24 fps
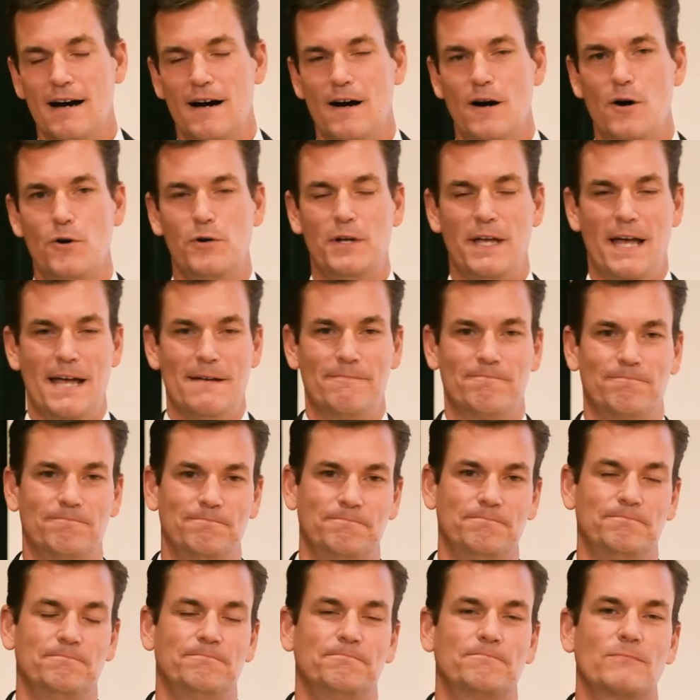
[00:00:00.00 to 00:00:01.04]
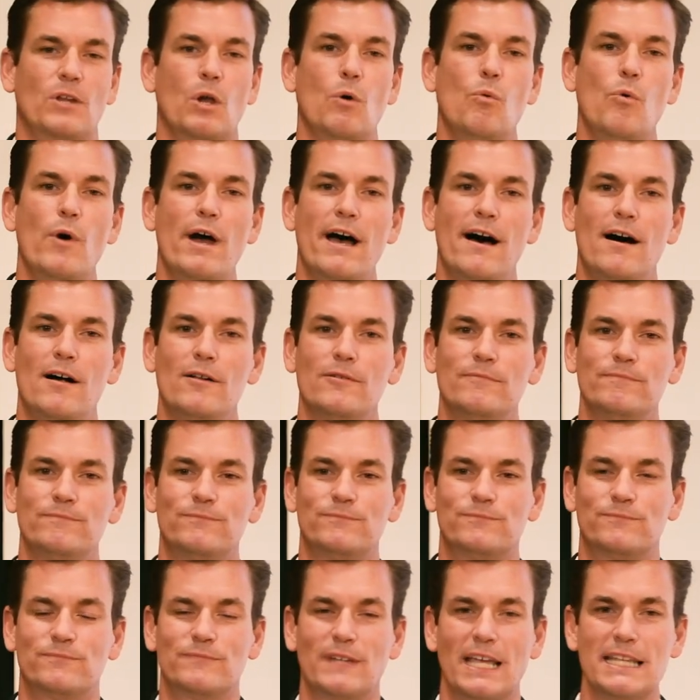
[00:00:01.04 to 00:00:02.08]
Okay. Well,
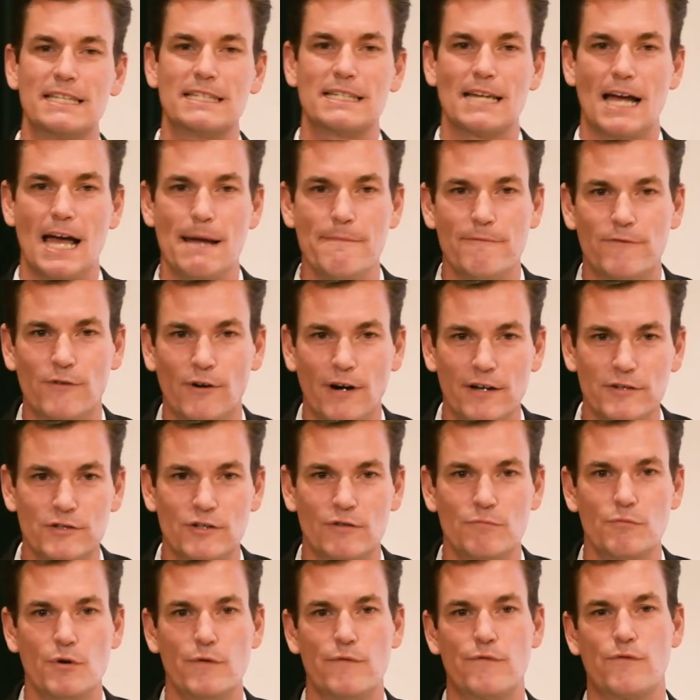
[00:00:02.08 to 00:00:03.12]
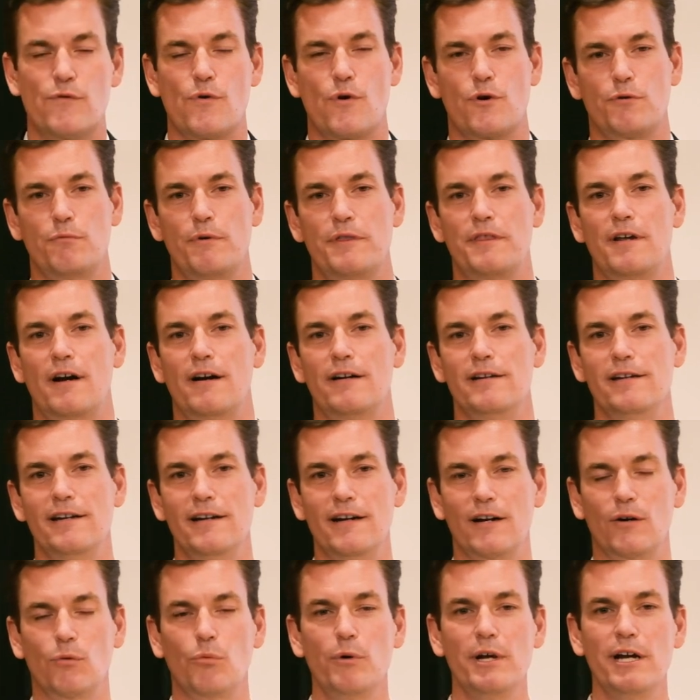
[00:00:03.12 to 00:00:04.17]
it's time for us to move forward with our
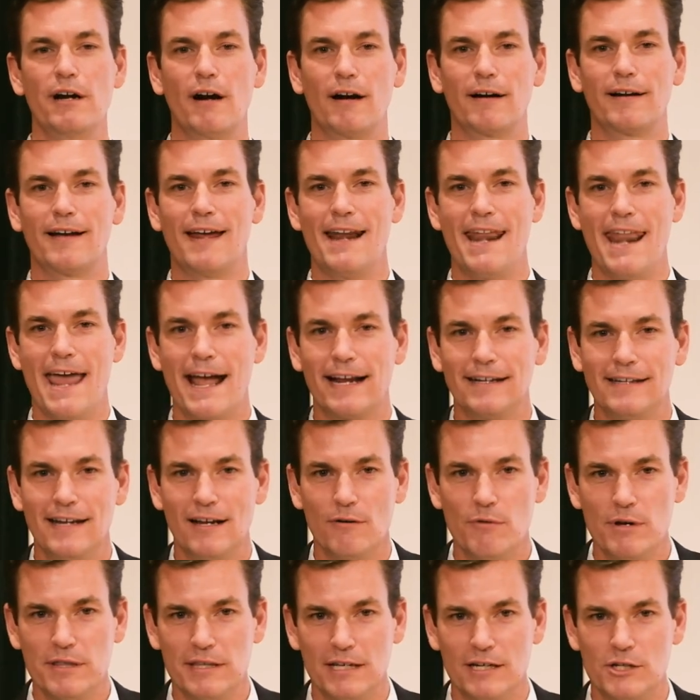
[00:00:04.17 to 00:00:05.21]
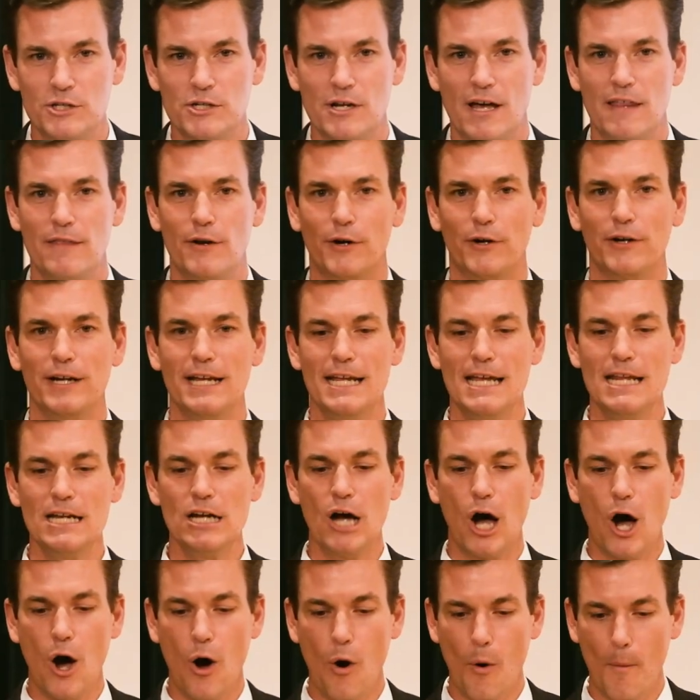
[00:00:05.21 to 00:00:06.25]
year. We are connecting with each other in
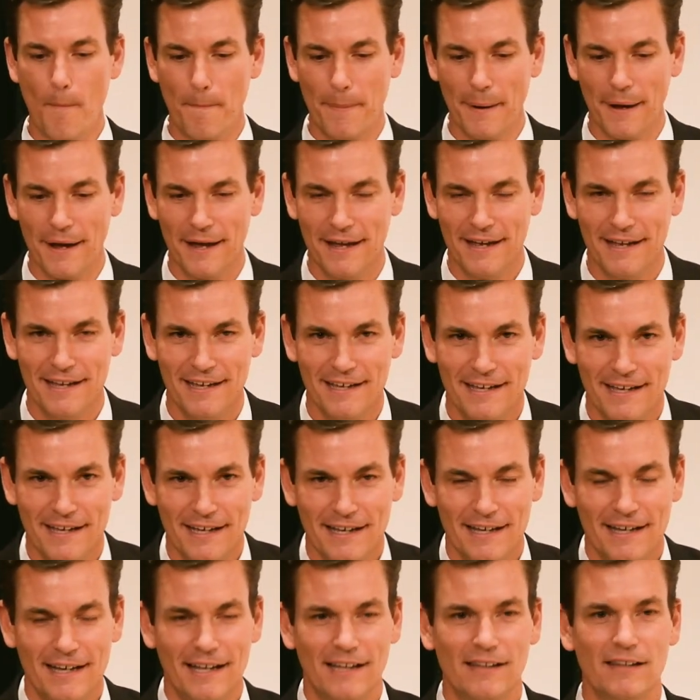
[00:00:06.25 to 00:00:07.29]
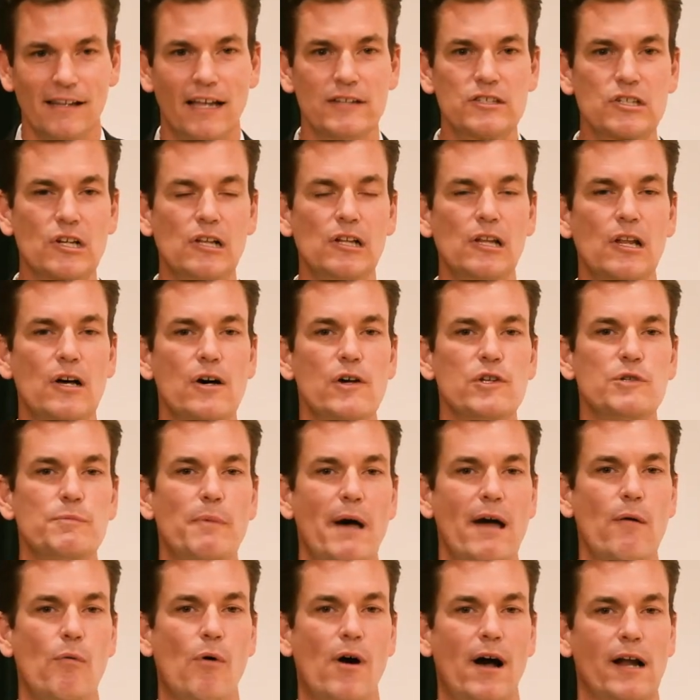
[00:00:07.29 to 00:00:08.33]
hope. Let's close
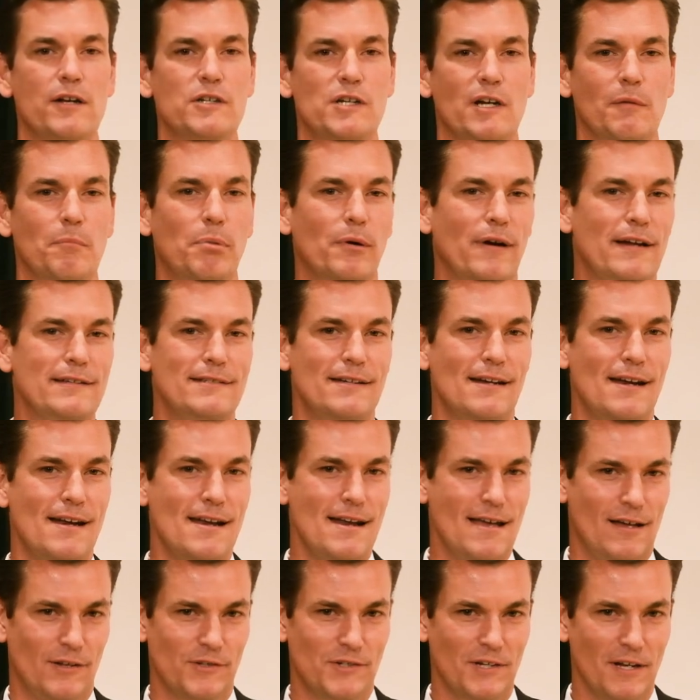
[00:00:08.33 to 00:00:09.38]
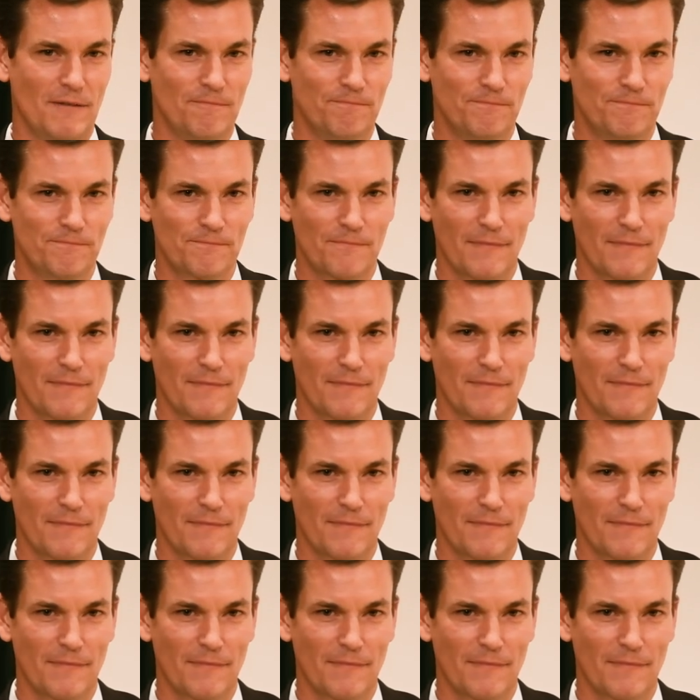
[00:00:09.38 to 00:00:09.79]
by watching President Nelson.